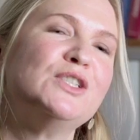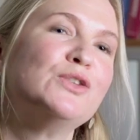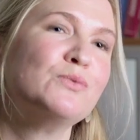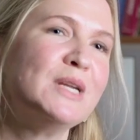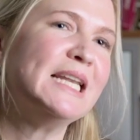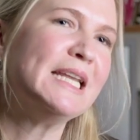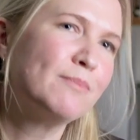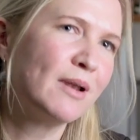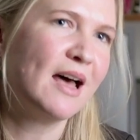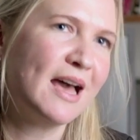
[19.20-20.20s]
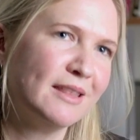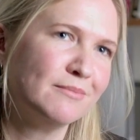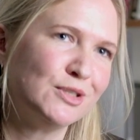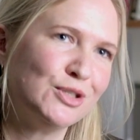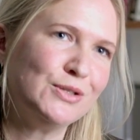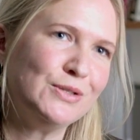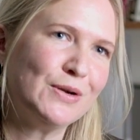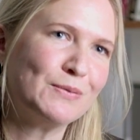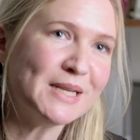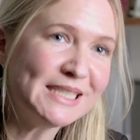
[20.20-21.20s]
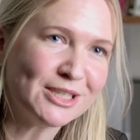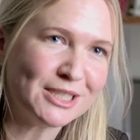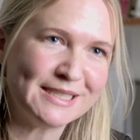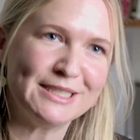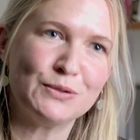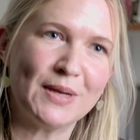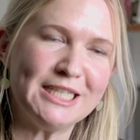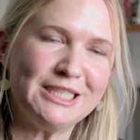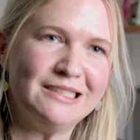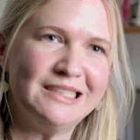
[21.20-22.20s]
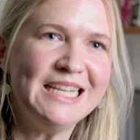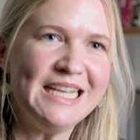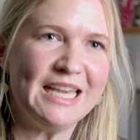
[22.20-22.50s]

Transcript: and to really apply them to a research situation,